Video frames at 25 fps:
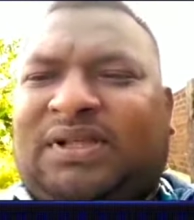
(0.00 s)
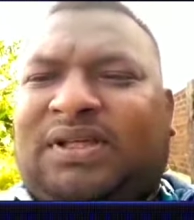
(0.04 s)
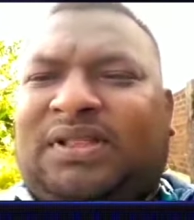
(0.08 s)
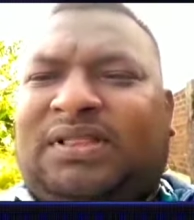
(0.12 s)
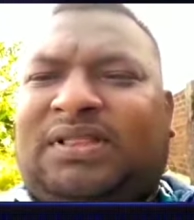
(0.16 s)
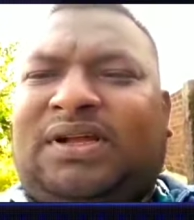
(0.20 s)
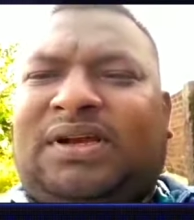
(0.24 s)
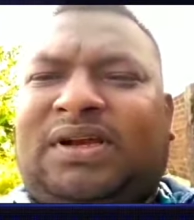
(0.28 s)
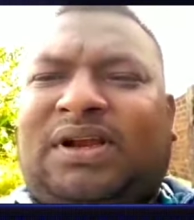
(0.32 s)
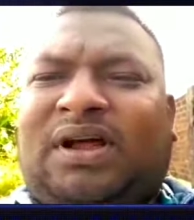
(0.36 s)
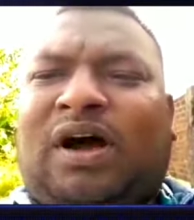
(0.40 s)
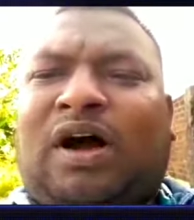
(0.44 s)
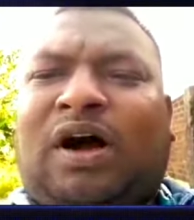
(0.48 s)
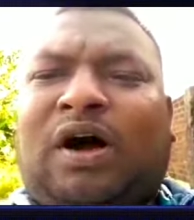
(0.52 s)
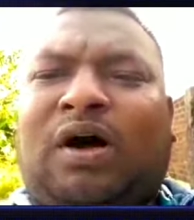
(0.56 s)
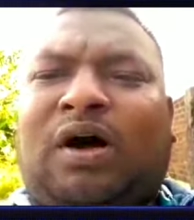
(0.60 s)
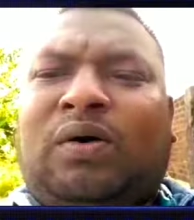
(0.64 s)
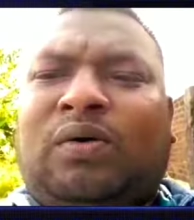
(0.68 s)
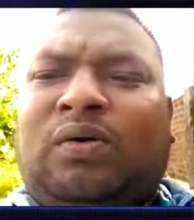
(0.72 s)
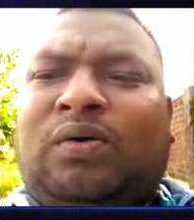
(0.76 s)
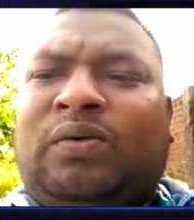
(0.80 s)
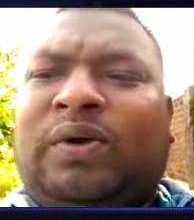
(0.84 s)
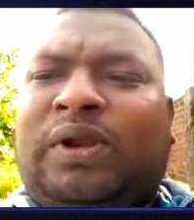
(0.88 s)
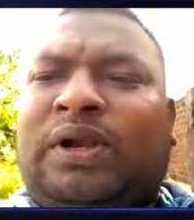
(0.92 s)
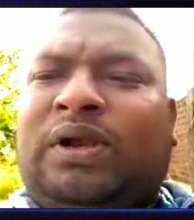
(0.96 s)
Then how
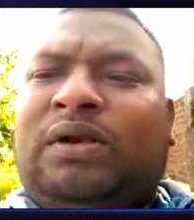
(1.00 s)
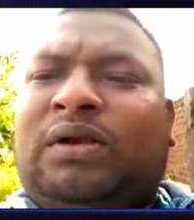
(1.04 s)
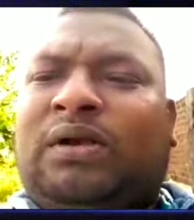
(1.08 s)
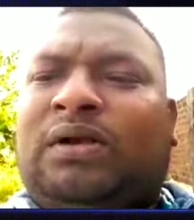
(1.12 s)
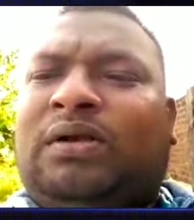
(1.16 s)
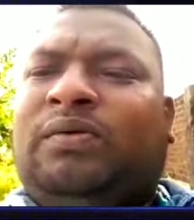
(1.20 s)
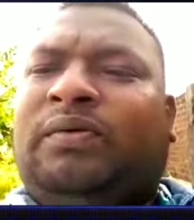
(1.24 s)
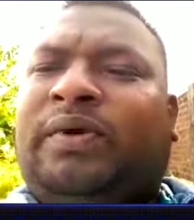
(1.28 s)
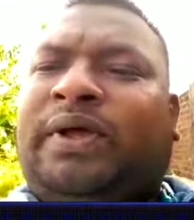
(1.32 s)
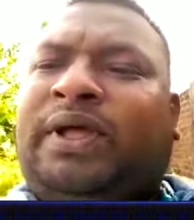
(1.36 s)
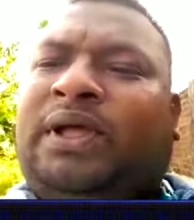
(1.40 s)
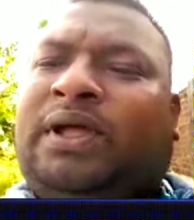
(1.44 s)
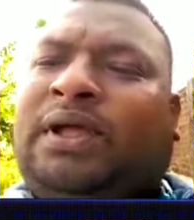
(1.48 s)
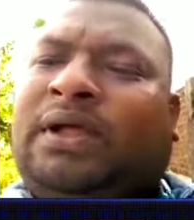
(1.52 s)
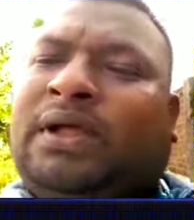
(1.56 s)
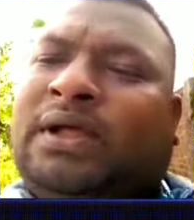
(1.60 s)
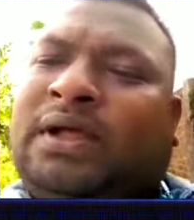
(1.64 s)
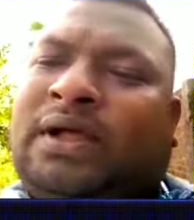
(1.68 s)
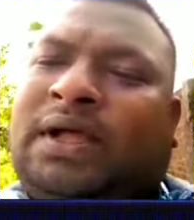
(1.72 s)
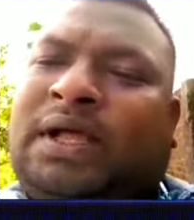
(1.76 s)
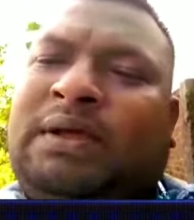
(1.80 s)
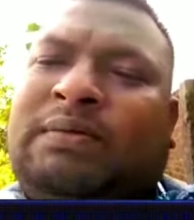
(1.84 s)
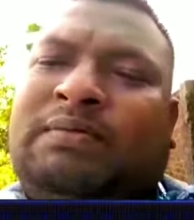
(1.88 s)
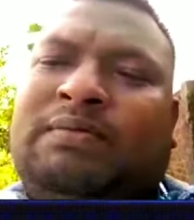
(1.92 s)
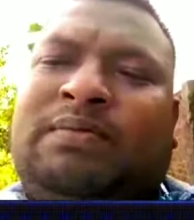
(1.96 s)
will we
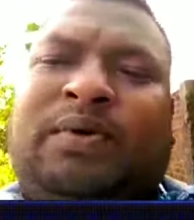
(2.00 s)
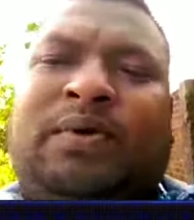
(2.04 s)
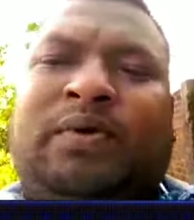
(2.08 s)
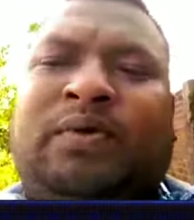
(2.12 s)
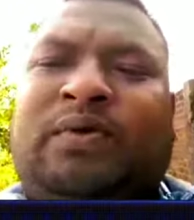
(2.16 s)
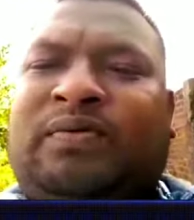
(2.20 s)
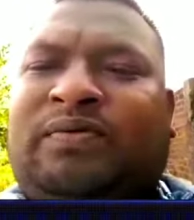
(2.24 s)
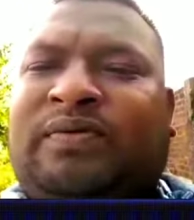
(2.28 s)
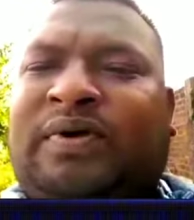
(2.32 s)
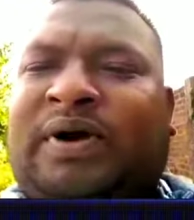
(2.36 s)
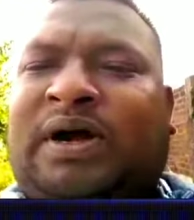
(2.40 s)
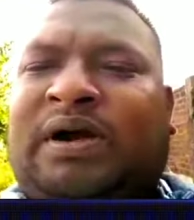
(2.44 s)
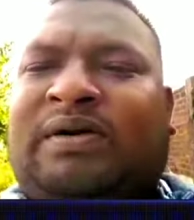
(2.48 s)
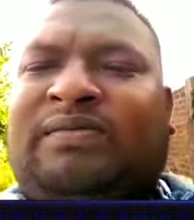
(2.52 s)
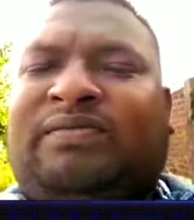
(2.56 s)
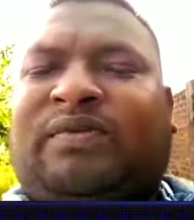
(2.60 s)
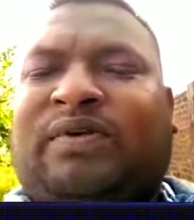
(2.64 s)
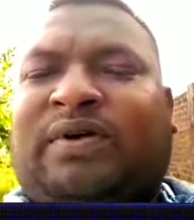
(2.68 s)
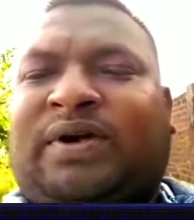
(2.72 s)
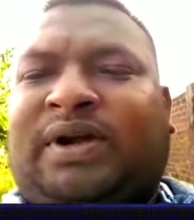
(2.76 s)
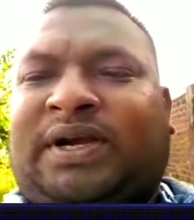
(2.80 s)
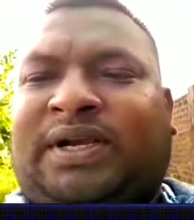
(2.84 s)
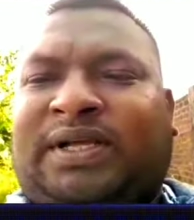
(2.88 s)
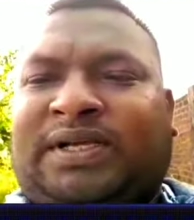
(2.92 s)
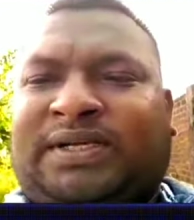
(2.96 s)
improve our
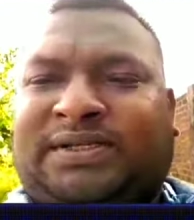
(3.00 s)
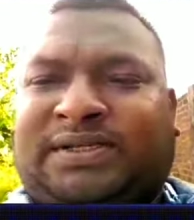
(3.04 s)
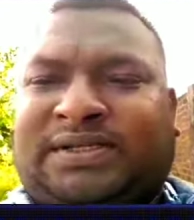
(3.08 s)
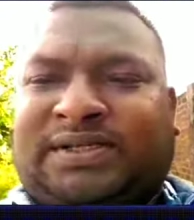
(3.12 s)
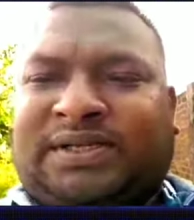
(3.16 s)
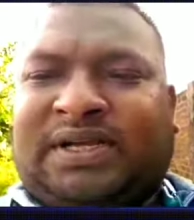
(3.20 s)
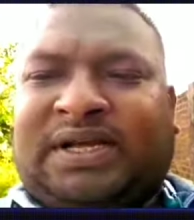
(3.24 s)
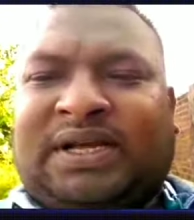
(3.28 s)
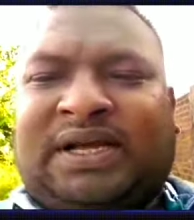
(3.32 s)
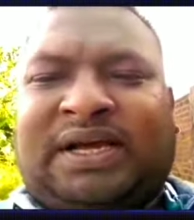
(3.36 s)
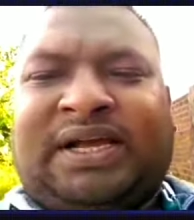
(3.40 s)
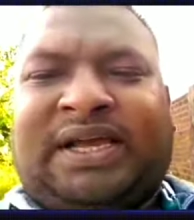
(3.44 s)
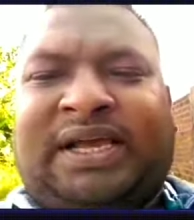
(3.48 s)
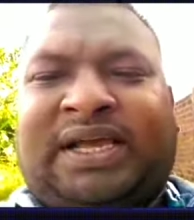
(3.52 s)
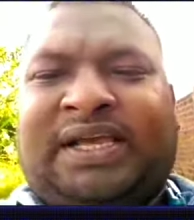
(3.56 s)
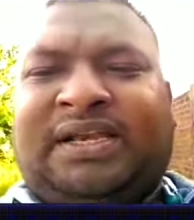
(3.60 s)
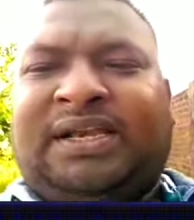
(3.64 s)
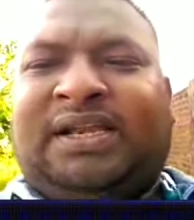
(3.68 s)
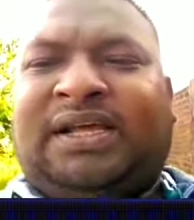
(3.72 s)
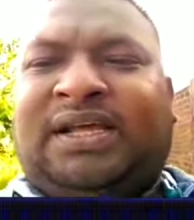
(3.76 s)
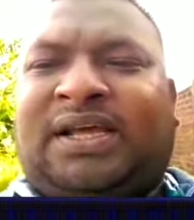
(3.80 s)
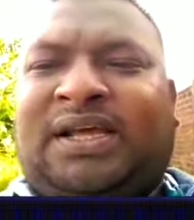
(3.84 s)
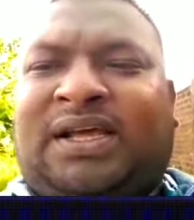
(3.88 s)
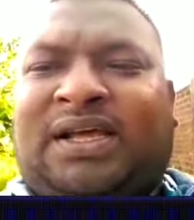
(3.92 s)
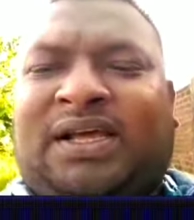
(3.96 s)
phonetics? Again,
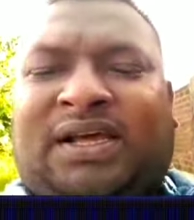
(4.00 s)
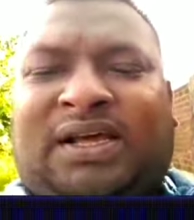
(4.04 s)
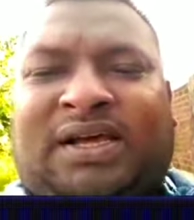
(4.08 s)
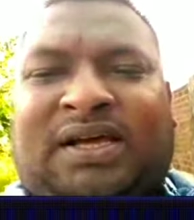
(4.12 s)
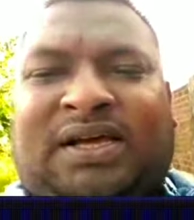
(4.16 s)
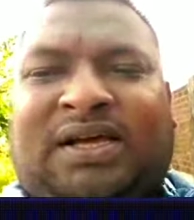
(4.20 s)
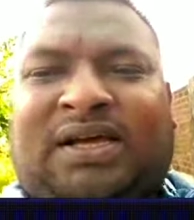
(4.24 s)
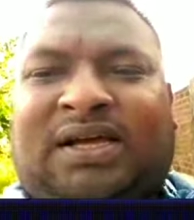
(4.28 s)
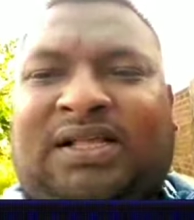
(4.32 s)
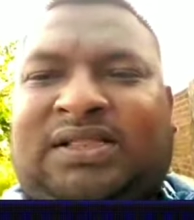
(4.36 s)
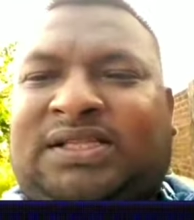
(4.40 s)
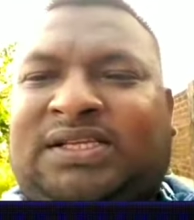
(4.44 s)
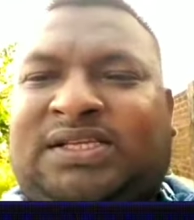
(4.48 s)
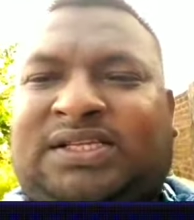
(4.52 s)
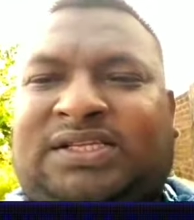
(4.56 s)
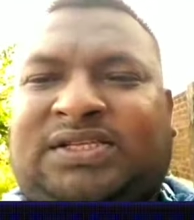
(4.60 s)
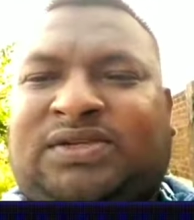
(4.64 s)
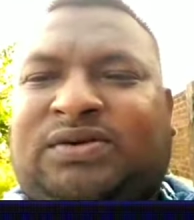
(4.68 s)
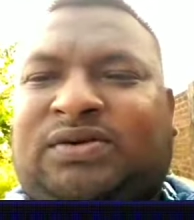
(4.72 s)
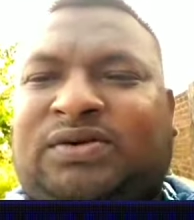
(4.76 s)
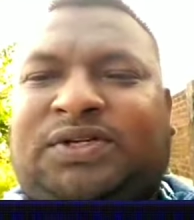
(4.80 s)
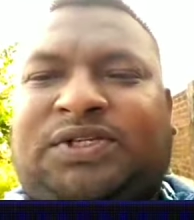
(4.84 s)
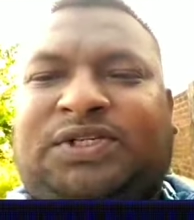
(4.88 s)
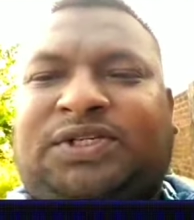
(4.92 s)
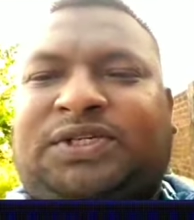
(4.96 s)
this
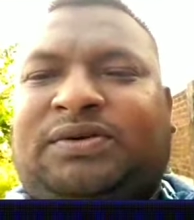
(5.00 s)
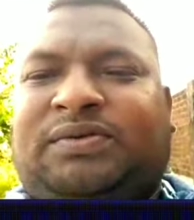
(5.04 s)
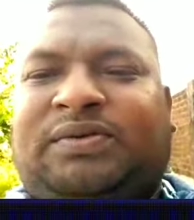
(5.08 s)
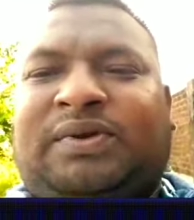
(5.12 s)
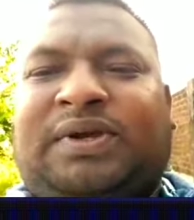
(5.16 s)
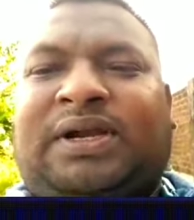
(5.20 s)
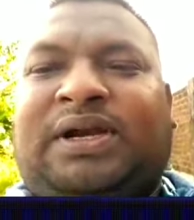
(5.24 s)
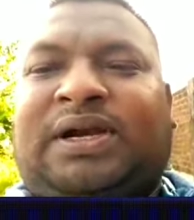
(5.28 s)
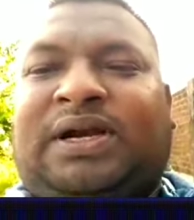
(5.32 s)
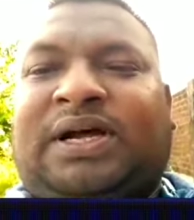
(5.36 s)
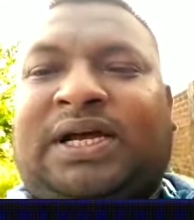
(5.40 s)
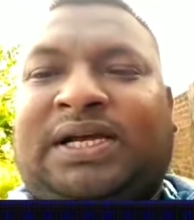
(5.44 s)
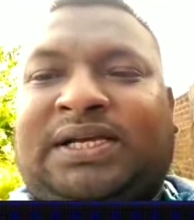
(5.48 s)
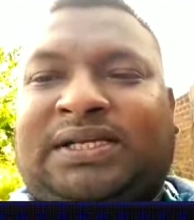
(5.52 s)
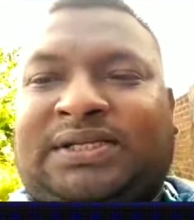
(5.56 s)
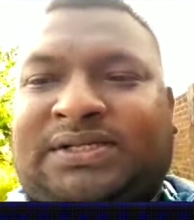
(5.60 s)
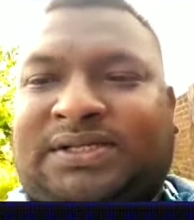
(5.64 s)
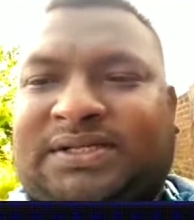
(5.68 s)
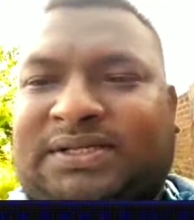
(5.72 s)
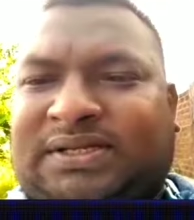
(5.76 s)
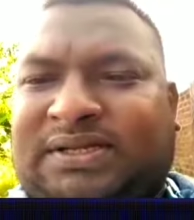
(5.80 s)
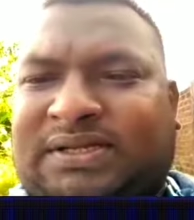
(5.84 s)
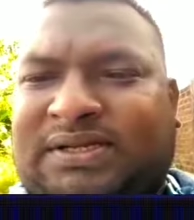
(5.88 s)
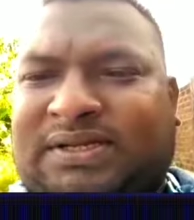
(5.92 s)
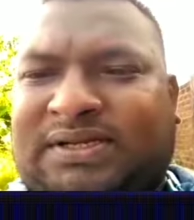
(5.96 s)
question will
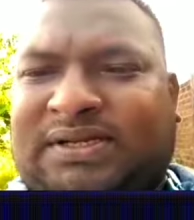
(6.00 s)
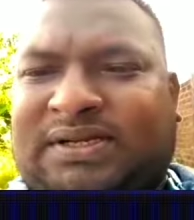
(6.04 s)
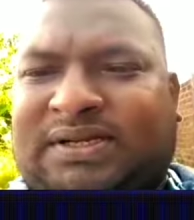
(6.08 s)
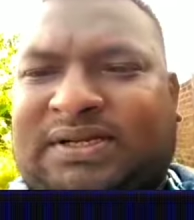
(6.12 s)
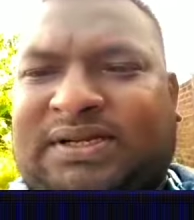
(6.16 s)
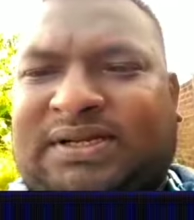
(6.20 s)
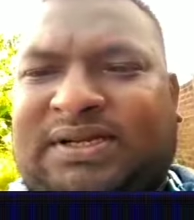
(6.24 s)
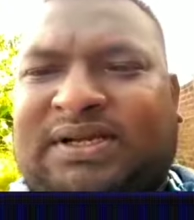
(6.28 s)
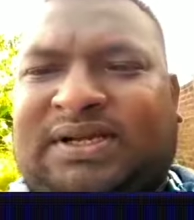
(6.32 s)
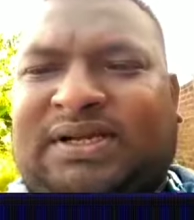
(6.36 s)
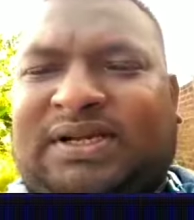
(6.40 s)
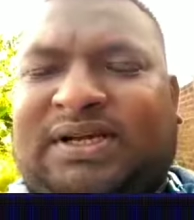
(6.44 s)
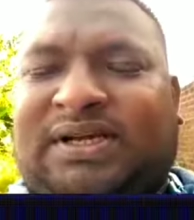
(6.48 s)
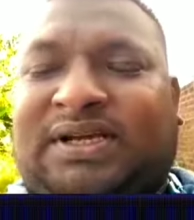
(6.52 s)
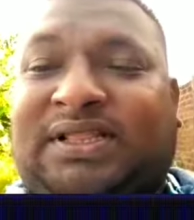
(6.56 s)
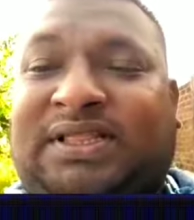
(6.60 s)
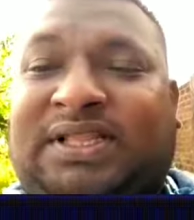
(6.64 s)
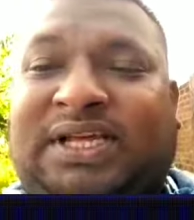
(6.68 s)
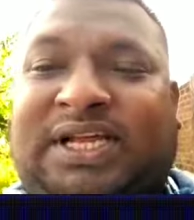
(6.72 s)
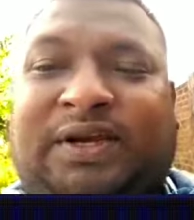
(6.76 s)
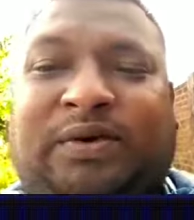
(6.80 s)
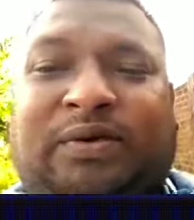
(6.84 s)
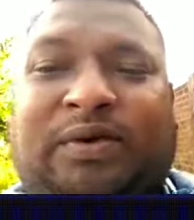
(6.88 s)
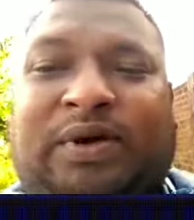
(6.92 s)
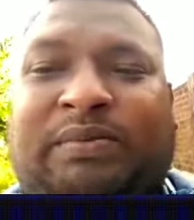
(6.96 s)
arise.
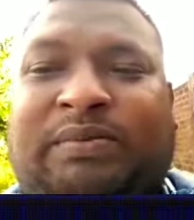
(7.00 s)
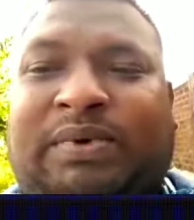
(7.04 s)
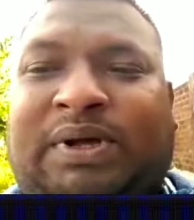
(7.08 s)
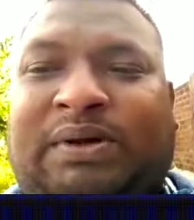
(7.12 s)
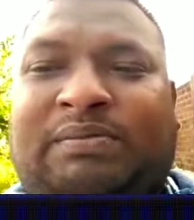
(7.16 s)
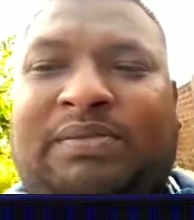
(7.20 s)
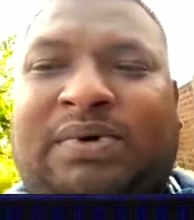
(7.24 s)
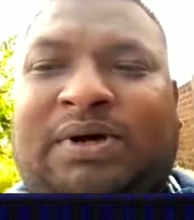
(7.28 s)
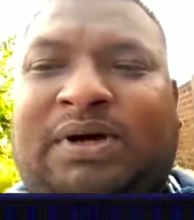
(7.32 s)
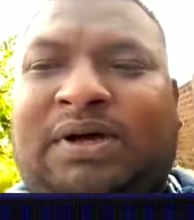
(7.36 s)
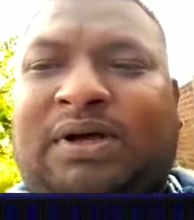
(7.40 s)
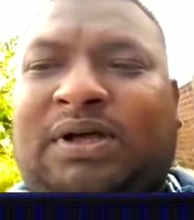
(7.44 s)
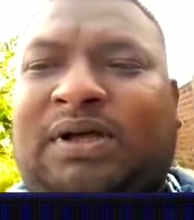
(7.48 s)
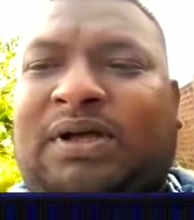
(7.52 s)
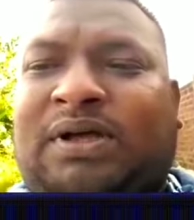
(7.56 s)
Then remember,